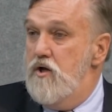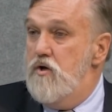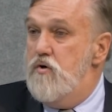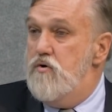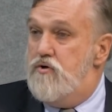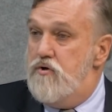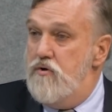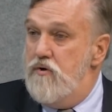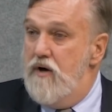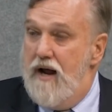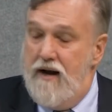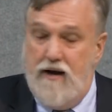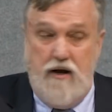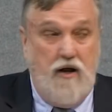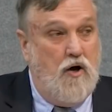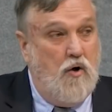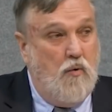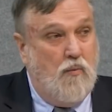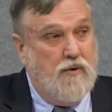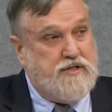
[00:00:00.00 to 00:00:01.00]
You do not
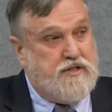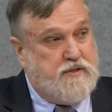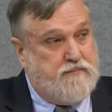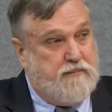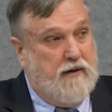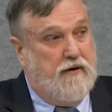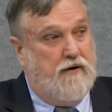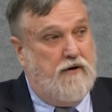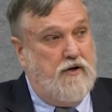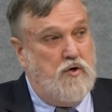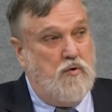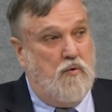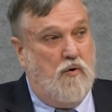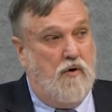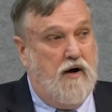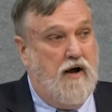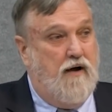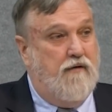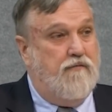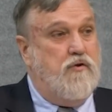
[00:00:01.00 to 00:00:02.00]
know what spirit you
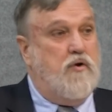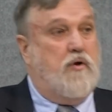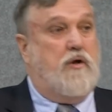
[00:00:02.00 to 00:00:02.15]
are of.